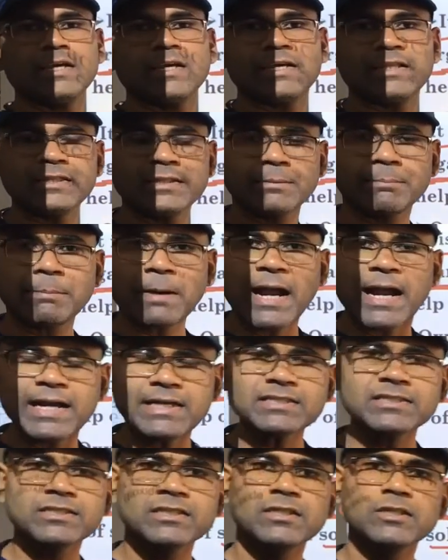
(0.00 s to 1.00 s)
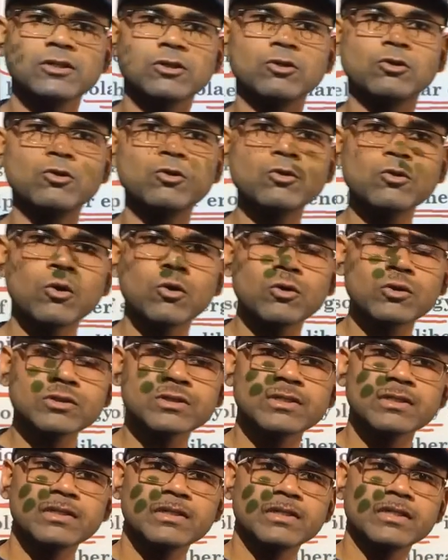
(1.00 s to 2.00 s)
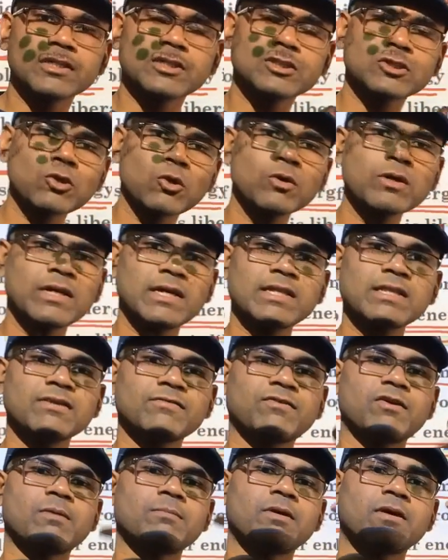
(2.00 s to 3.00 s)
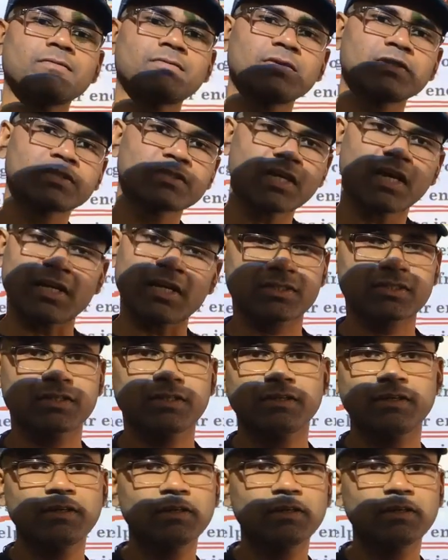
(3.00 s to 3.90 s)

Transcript: In the plants, glucose is stored in the form of starch.